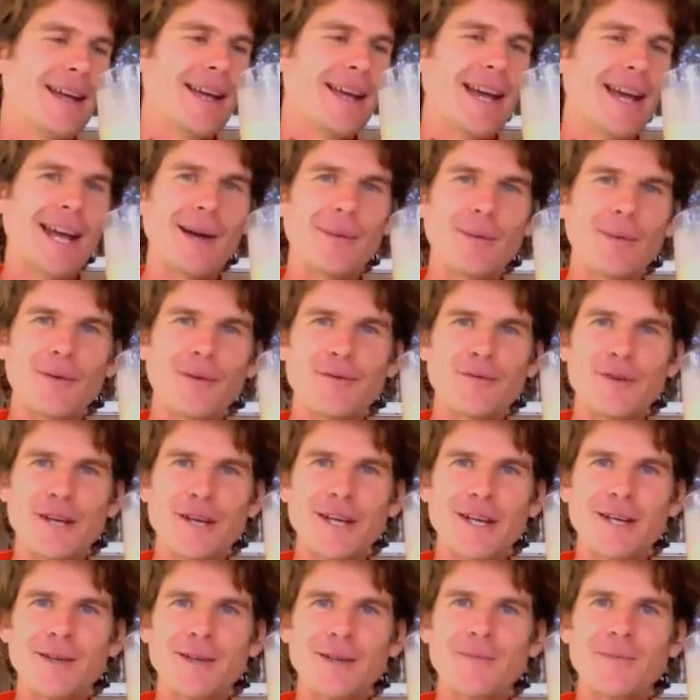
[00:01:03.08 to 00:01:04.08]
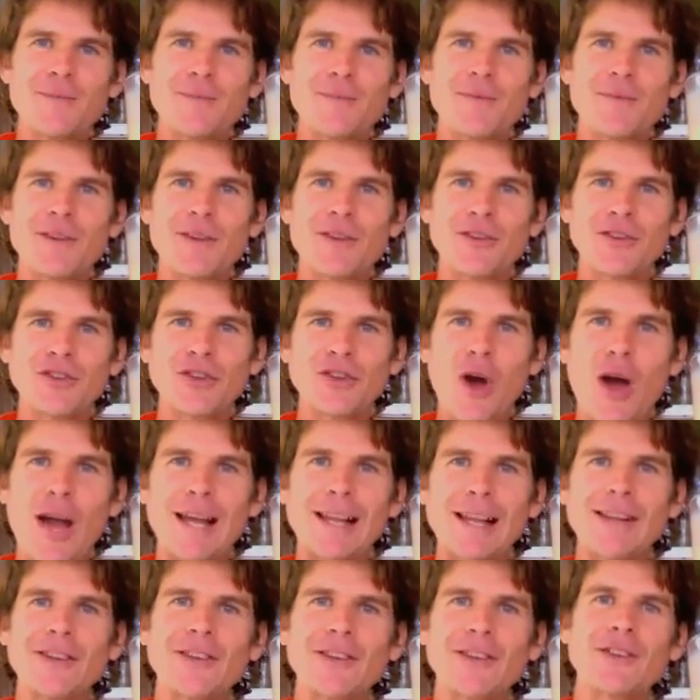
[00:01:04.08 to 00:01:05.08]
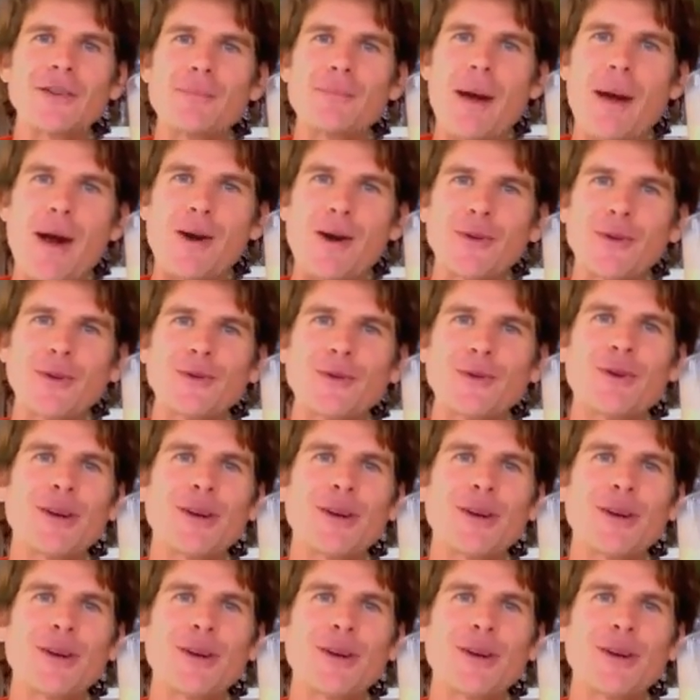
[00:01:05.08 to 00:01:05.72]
And I'm a freaking cyclist, a marathon